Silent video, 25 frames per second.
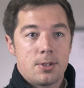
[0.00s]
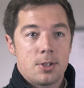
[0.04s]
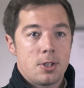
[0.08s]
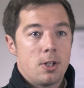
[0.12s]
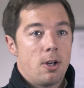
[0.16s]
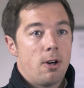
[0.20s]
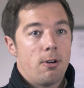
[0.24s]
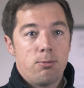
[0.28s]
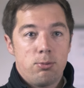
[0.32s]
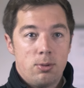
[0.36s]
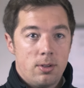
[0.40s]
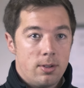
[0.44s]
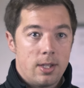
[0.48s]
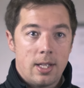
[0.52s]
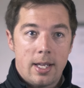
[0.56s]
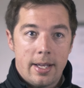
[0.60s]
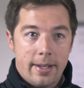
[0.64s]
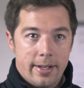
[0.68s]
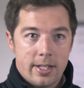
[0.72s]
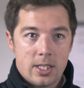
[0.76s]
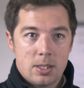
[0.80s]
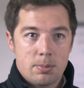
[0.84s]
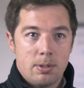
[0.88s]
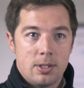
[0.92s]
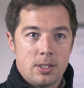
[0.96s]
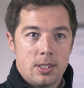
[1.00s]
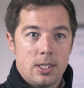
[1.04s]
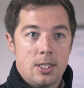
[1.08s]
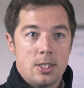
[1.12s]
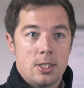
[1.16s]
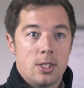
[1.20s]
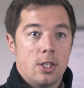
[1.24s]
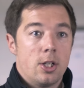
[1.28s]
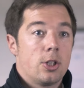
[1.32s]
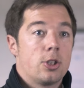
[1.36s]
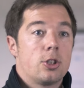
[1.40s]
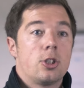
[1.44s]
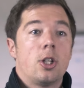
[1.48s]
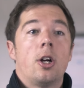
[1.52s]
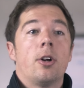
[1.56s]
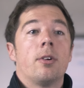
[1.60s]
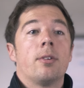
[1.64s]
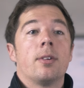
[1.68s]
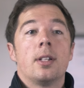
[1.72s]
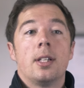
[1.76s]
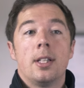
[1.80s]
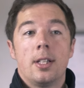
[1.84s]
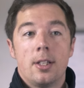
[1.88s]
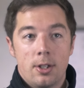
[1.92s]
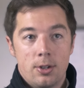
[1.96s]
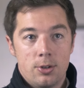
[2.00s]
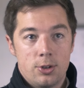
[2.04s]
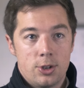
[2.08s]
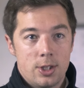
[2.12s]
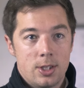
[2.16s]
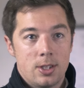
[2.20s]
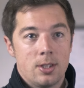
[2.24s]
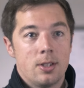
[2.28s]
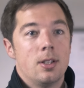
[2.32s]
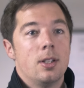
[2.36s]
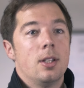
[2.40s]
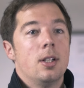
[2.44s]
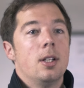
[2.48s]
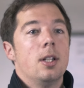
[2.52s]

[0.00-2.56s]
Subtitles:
staff with that expertise that are currently coaching,